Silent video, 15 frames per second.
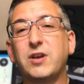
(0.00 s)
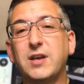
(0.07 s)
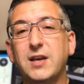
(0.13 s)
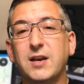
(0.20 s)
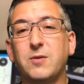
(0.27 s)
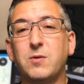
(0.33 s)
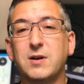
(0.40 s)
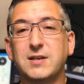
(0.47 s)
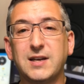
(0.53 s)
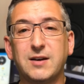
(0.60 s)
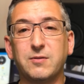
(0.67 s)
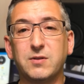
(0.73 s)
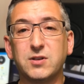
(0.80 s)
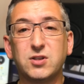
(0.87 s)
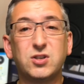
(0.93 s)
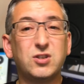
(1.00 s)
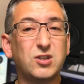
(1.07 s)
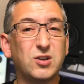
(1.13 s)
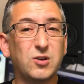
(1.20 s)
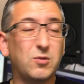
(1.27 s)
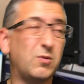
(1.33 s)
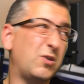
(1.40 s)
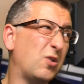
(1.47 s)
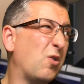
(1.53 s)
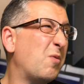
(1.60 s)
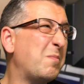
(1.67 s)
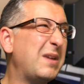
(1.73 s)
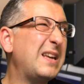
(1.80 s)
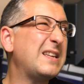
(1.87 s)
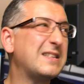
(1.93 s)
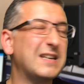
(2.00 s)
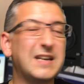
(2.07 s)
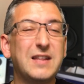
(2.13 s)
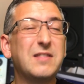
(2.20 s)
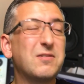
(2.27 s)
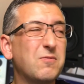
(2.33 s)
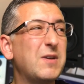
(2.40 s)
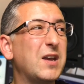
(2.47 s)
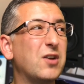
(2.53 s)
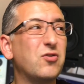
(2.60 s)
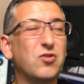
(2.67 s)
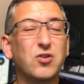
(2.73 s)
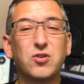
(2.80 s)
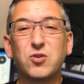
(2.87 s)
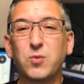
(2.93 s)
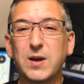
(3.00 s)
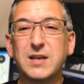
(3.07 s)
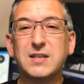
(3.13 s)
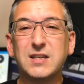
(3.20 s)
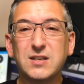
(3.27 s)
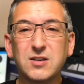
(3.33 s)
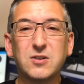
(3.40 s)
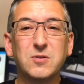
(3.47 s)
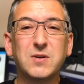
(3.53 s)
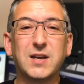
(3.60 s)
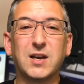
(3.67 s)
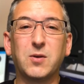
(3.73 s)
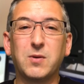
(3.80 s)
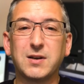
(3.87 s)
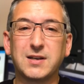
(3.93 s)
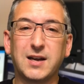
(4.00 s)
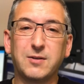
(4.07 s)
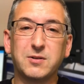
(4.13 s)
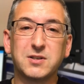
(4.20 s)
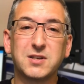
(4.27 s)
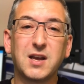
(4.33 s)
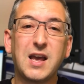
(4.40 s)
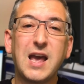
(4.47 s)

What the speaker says: kilowatt hours to your measly 322 kilowatt hours,